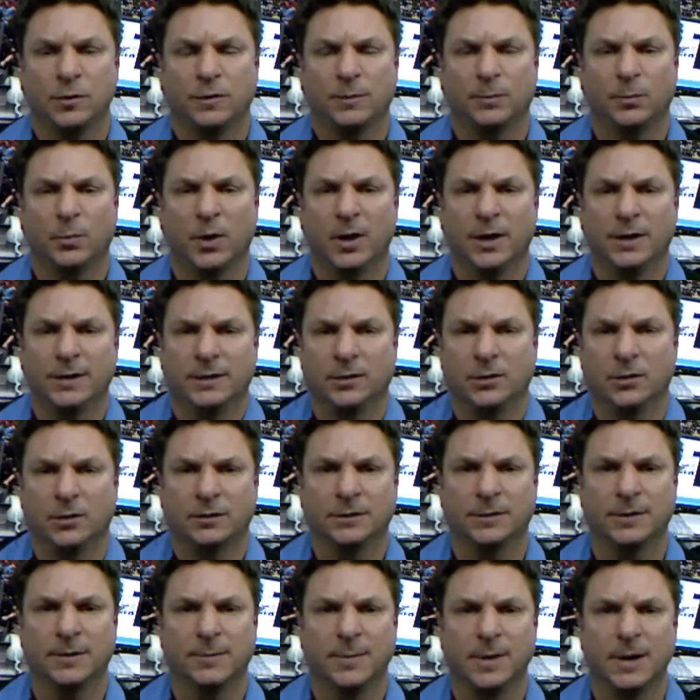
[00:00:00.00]
spreads
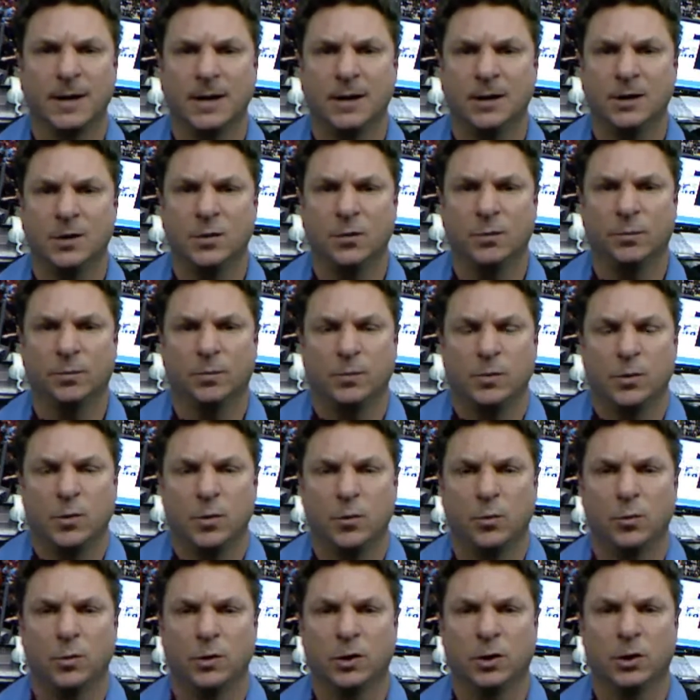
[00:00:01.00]
look to me,
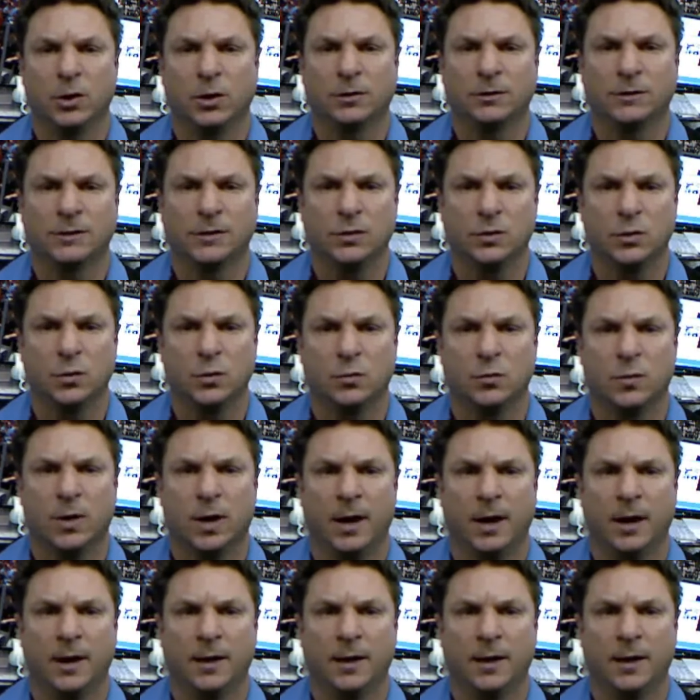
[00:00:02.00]
you would look to